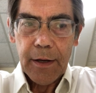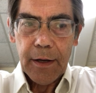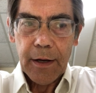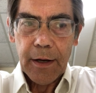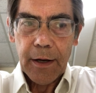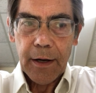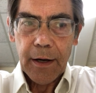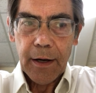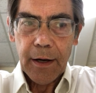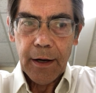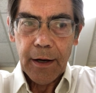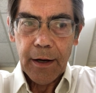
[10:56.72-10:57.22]

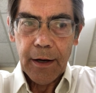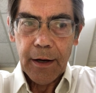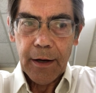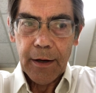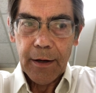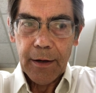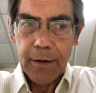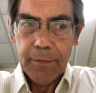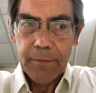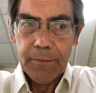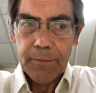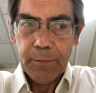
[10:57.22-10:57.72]

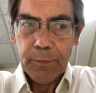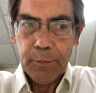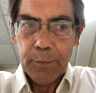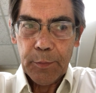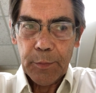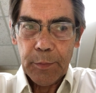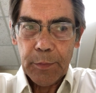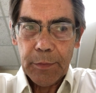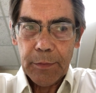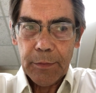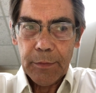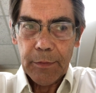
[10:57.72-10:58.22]
uh,
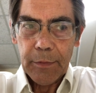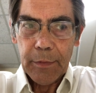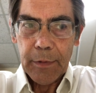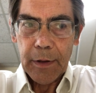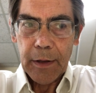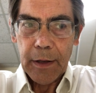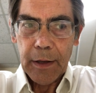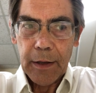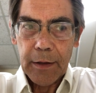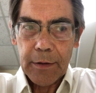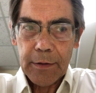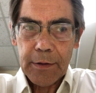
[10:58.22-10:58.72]

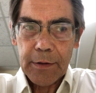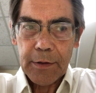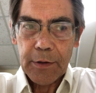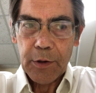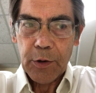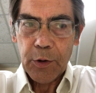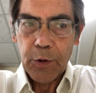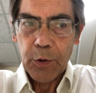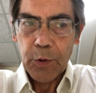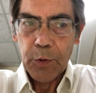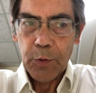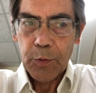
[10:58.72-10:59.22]
and
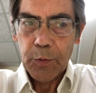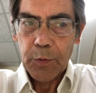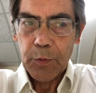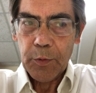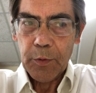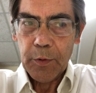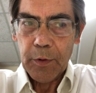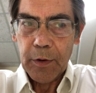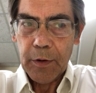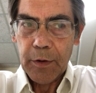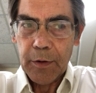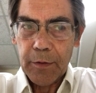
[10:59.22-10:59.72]
so
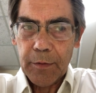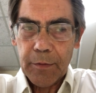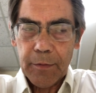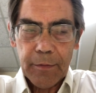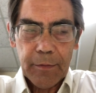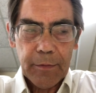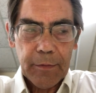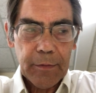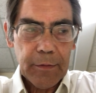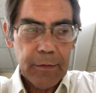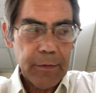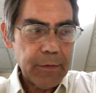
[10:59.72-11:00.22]
the
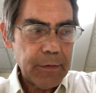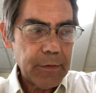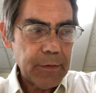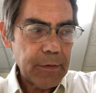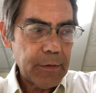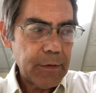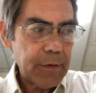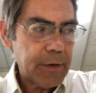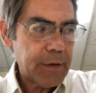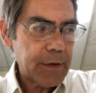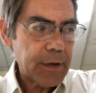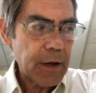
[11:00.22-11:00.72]

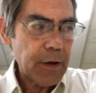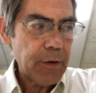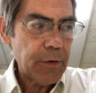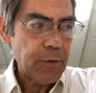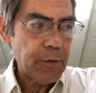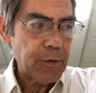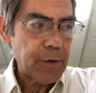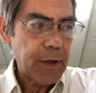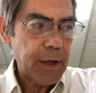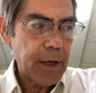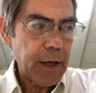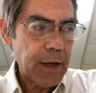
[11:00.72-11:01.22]

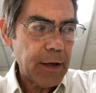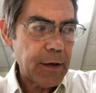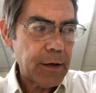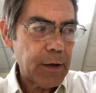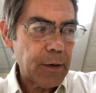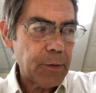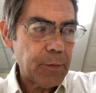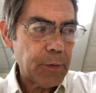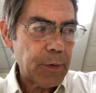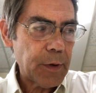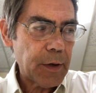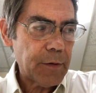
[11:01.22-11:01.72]
southern
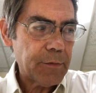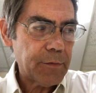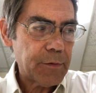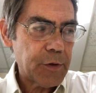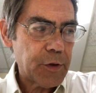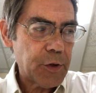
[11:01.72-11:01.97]
kingdom of